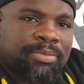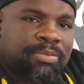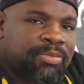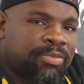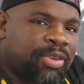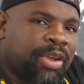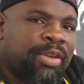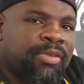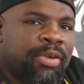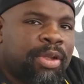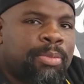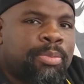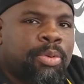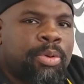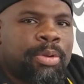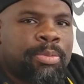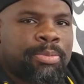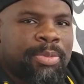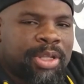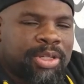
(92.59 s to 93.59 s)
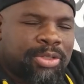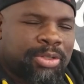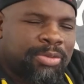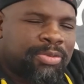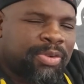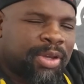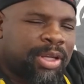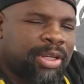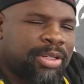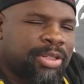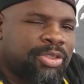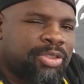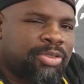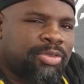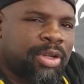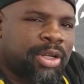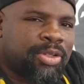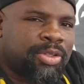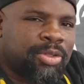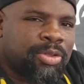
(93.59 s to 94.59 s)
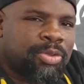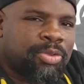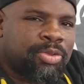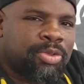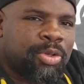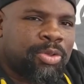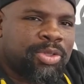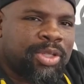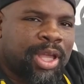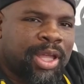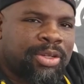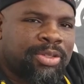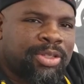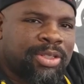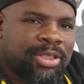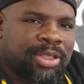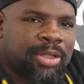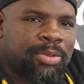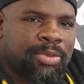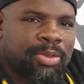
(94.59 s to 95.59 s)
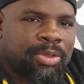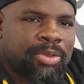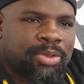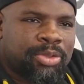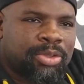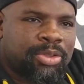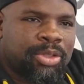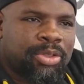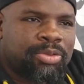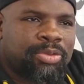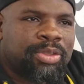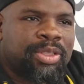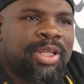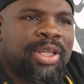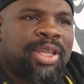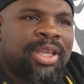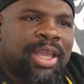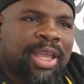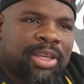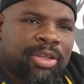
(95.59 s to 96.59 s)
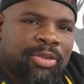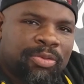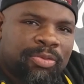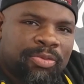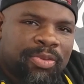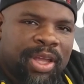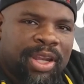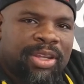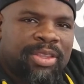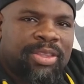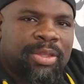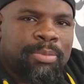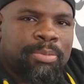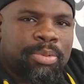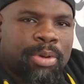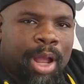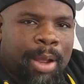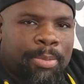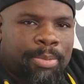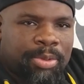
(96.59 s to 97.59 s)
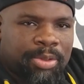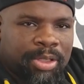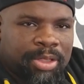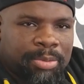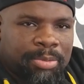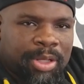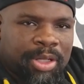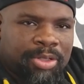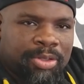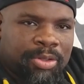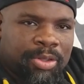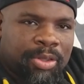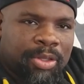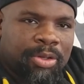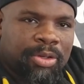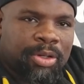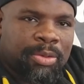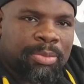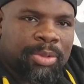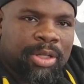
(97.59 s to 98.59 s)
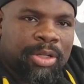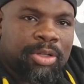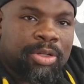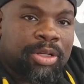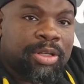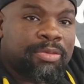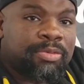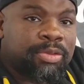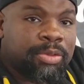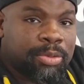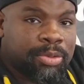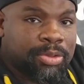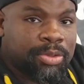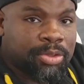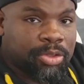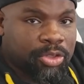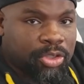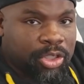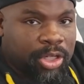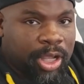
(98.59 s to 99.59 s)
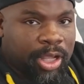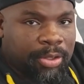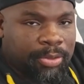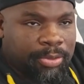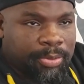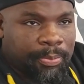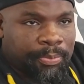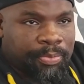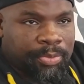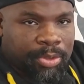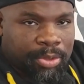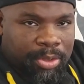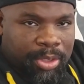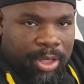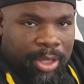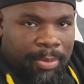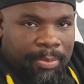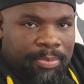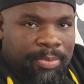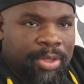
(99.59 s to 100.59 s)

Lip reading: Very, very important. Make sure you find an instructor who knows how to deal with those children and you vetted them properly to make sure that they're going to be a good influence on your child. Okay.